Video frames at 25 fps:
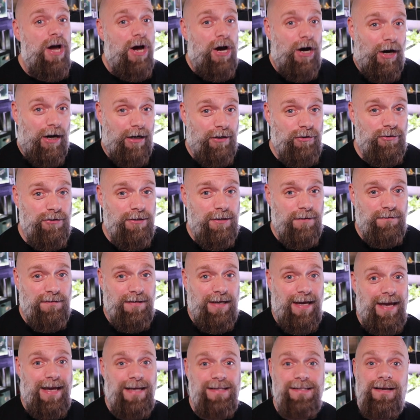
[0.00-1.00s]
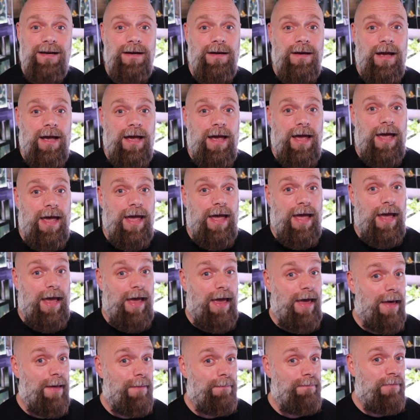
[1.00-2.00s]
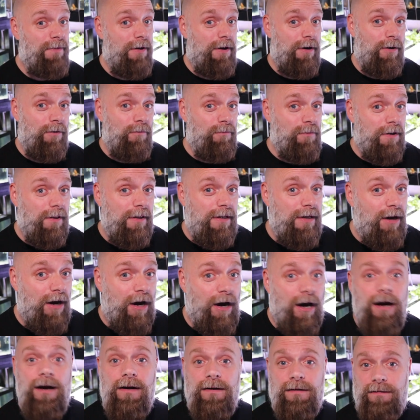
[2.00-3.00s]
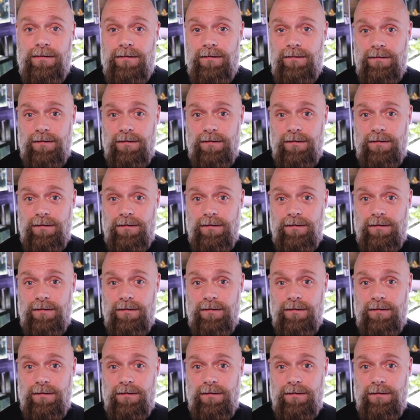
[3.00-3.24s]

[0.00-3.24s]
Hundreds of tanks, and there really aren't